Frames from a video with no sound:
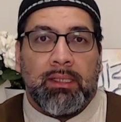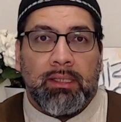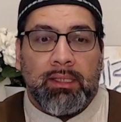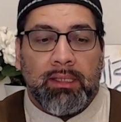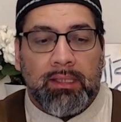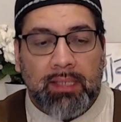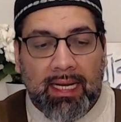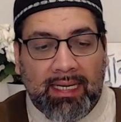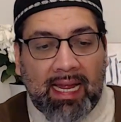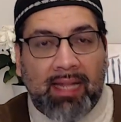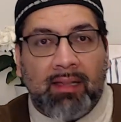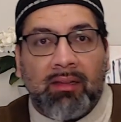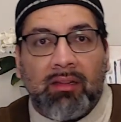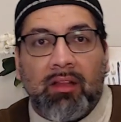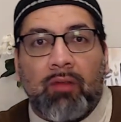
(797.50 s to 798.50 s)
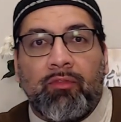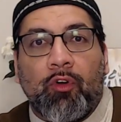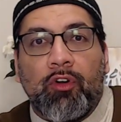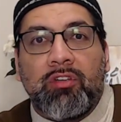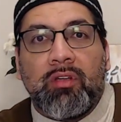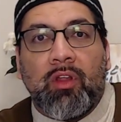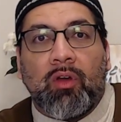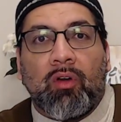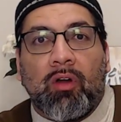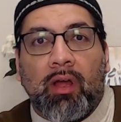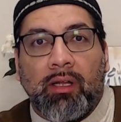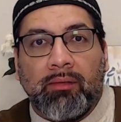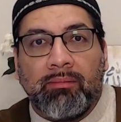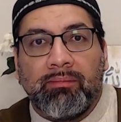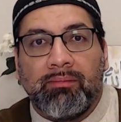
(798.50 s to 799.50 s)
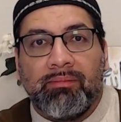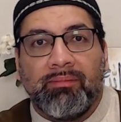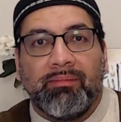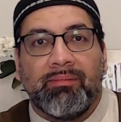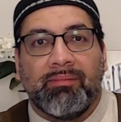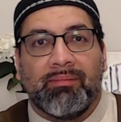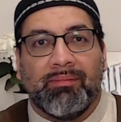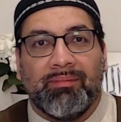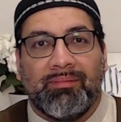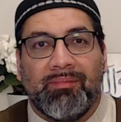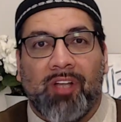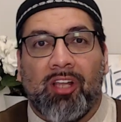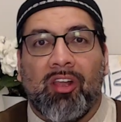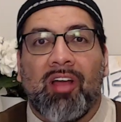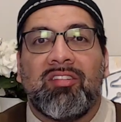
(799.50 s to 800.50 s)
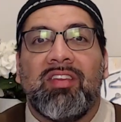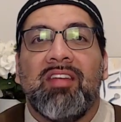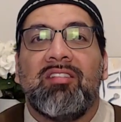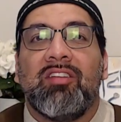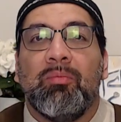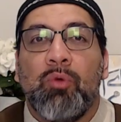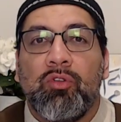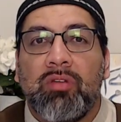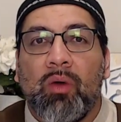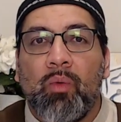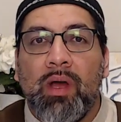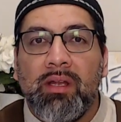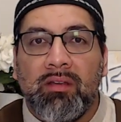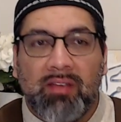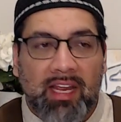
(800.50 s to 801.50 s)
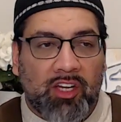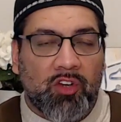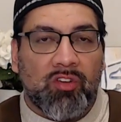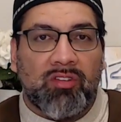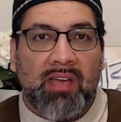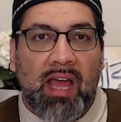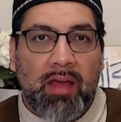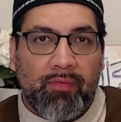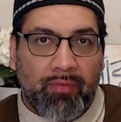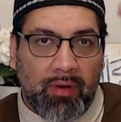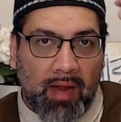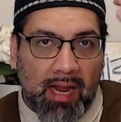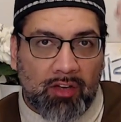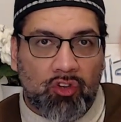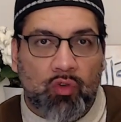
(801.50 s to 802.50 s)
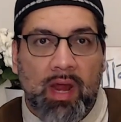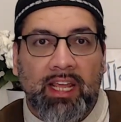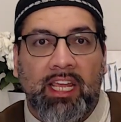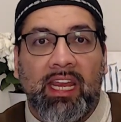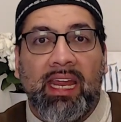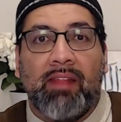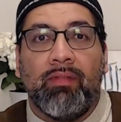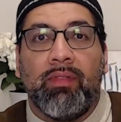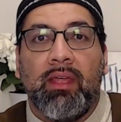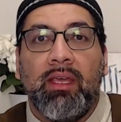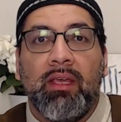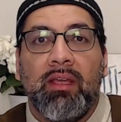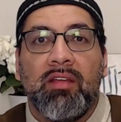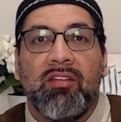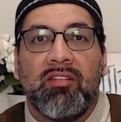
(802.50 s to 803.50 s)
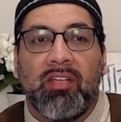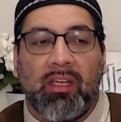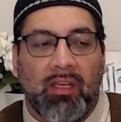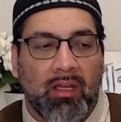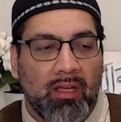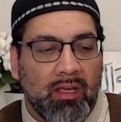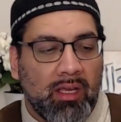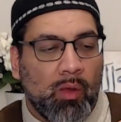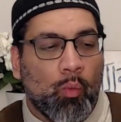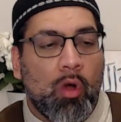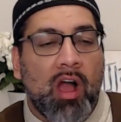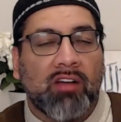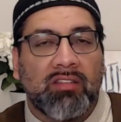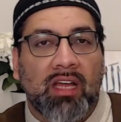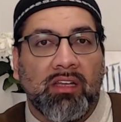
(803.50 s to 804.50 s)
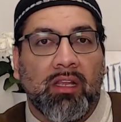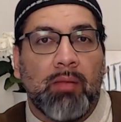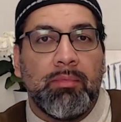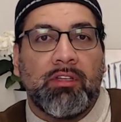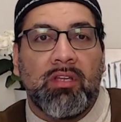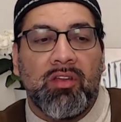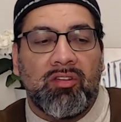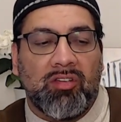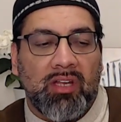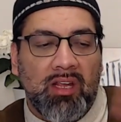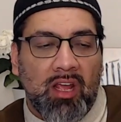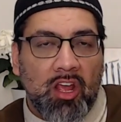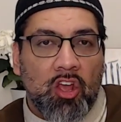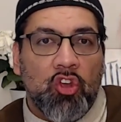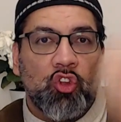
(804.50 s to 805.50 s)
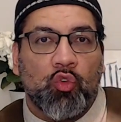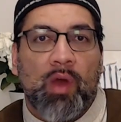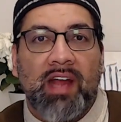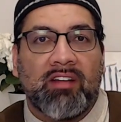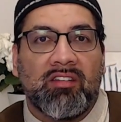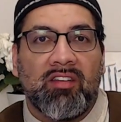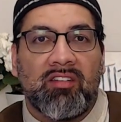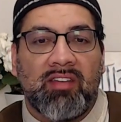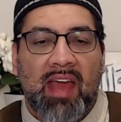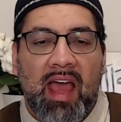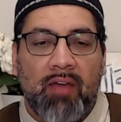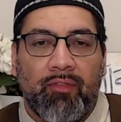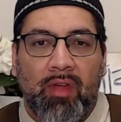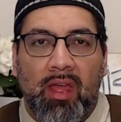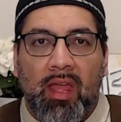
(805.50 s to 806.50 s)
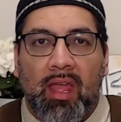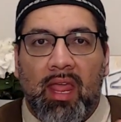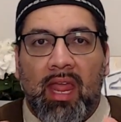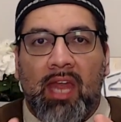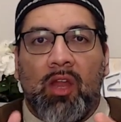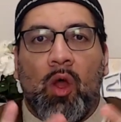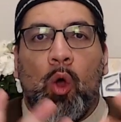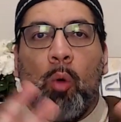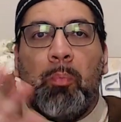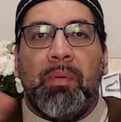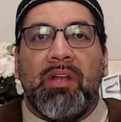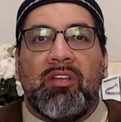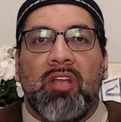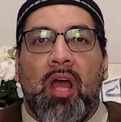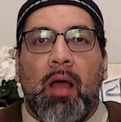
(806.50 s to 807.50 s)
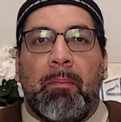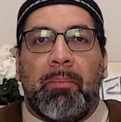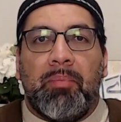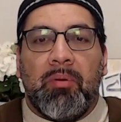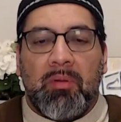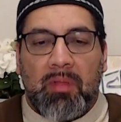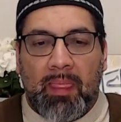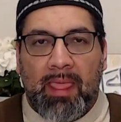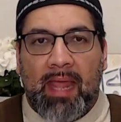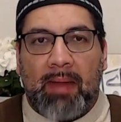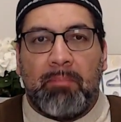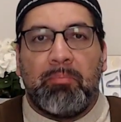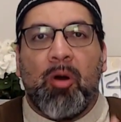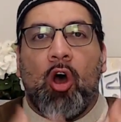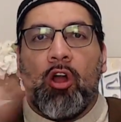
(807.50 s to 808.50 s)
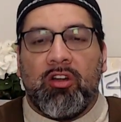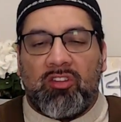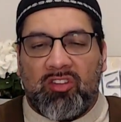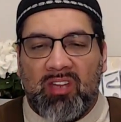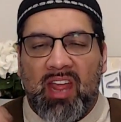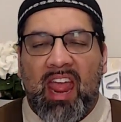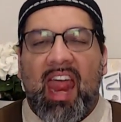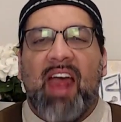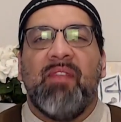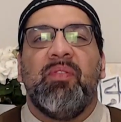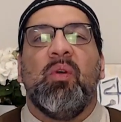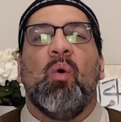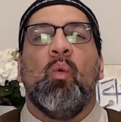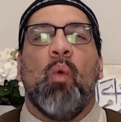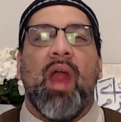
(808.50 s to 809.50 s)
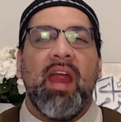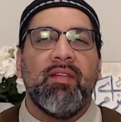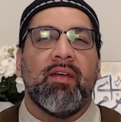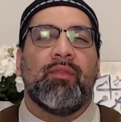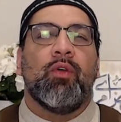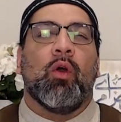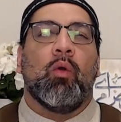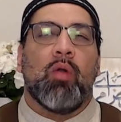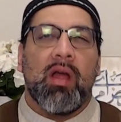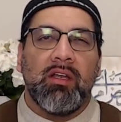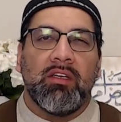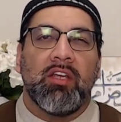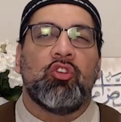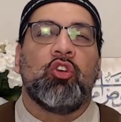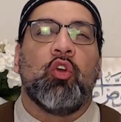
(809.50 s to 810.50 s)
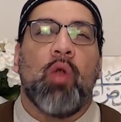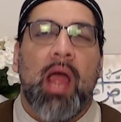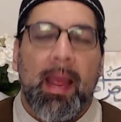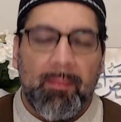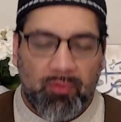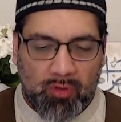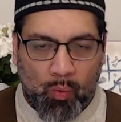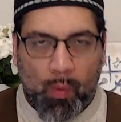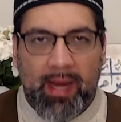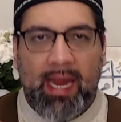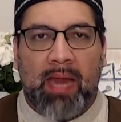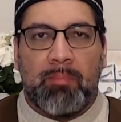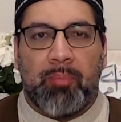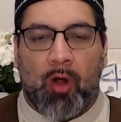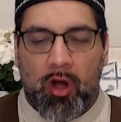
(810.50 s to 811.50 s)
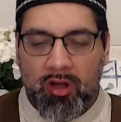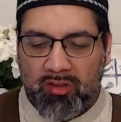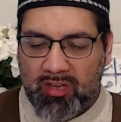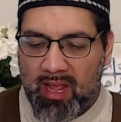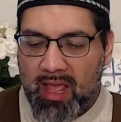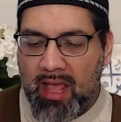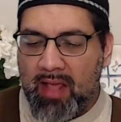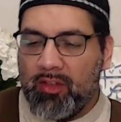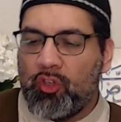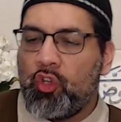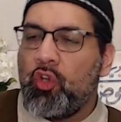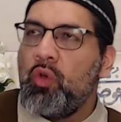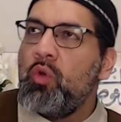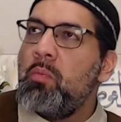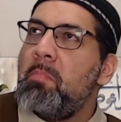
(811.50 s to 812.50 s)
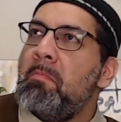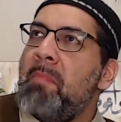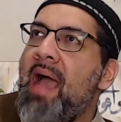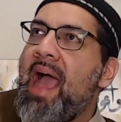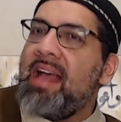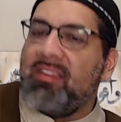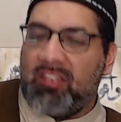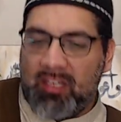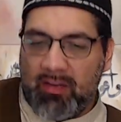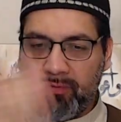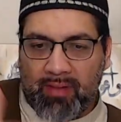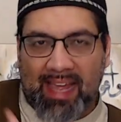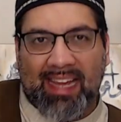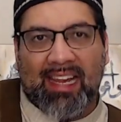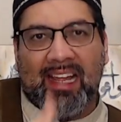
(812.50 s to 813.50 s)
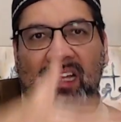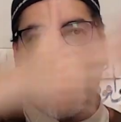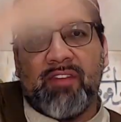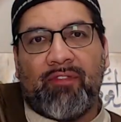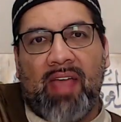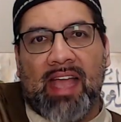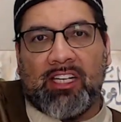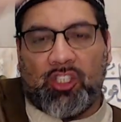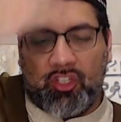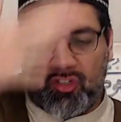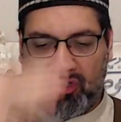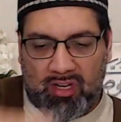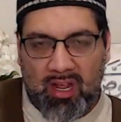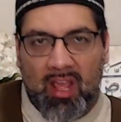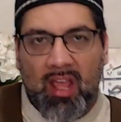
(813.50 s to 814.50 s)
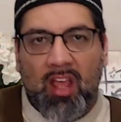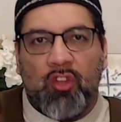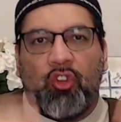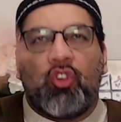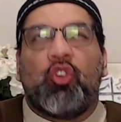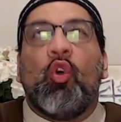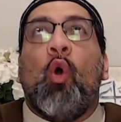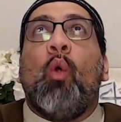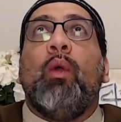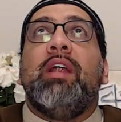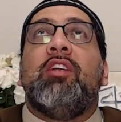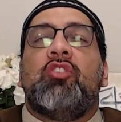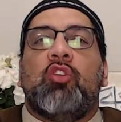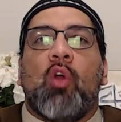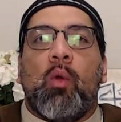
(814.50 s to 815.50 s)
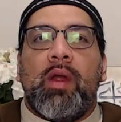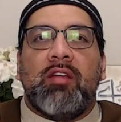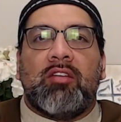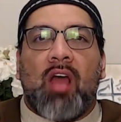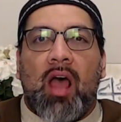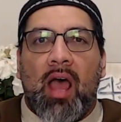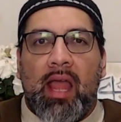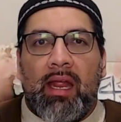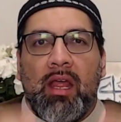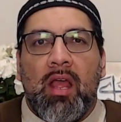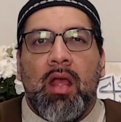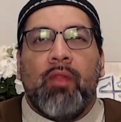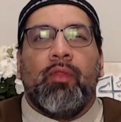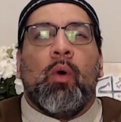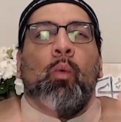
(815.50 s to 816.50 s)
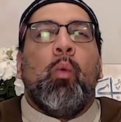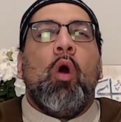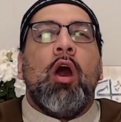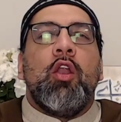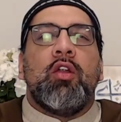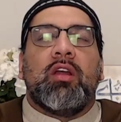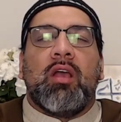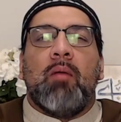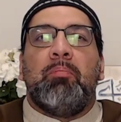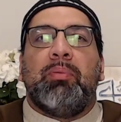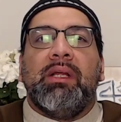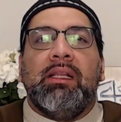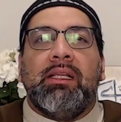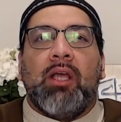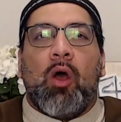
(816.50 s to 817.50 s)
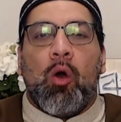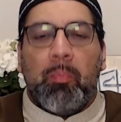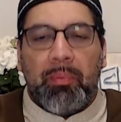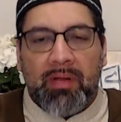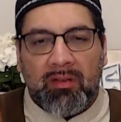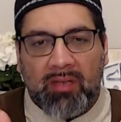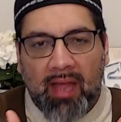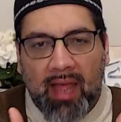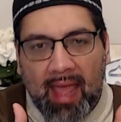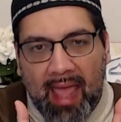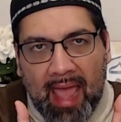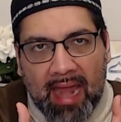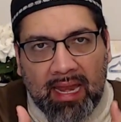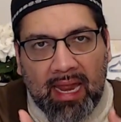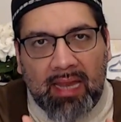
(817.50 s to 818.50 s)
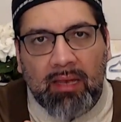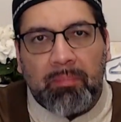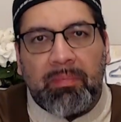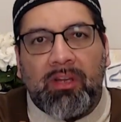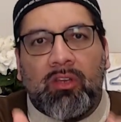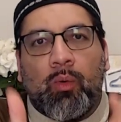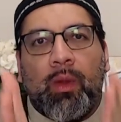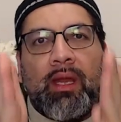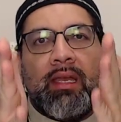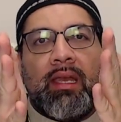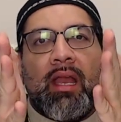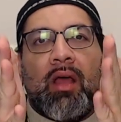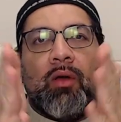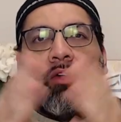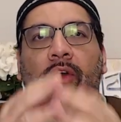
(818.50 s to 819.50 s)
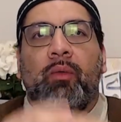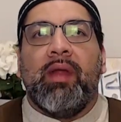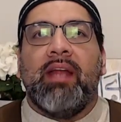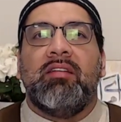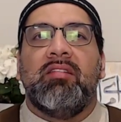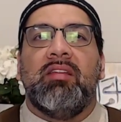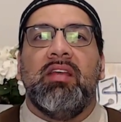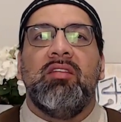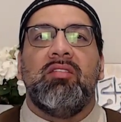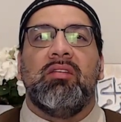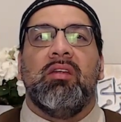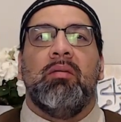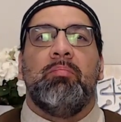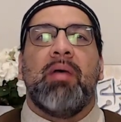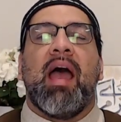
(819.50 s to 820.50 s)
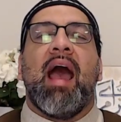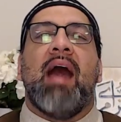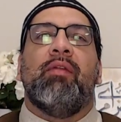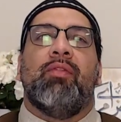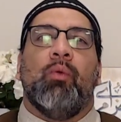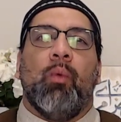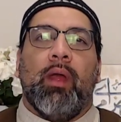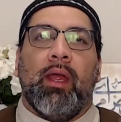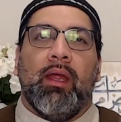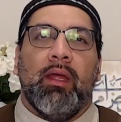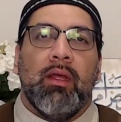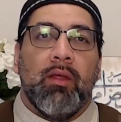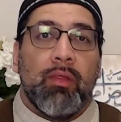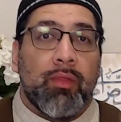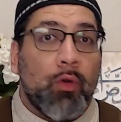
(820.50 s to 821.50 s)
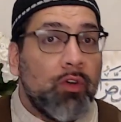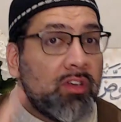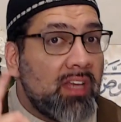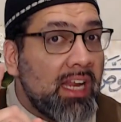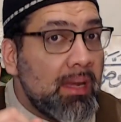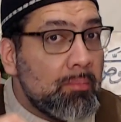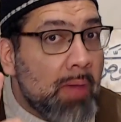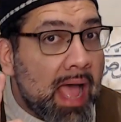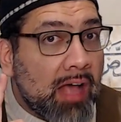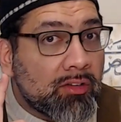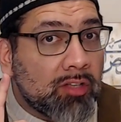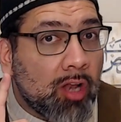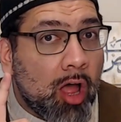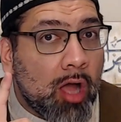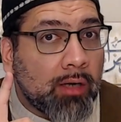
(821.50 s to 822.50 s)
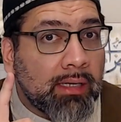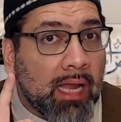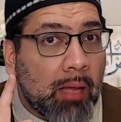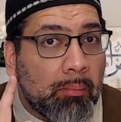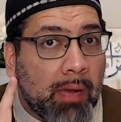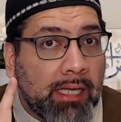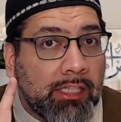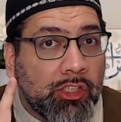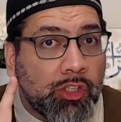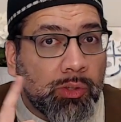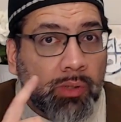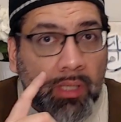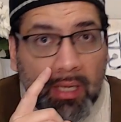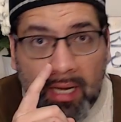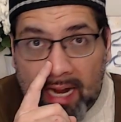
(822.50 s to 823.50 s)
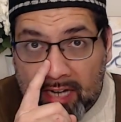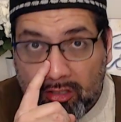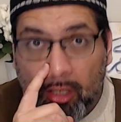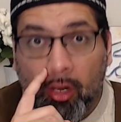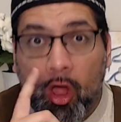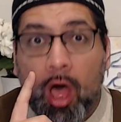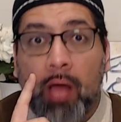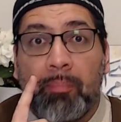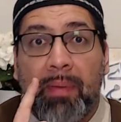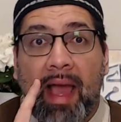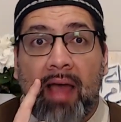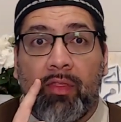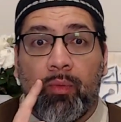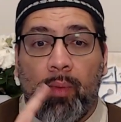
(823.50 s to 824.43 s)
Again, the verse of the Quran. Allah says to Moosa, what? Take your staff and strike it in the sea. He walks a little bit to the sea, strikes the staff, it opens up, it parts. And the way that the Quran describes the way it parts, 2 massive like cliff edges, stories high. The water completely opens, and in between now creates this pathway. 13 miles long now, mind you. It's a long pathway.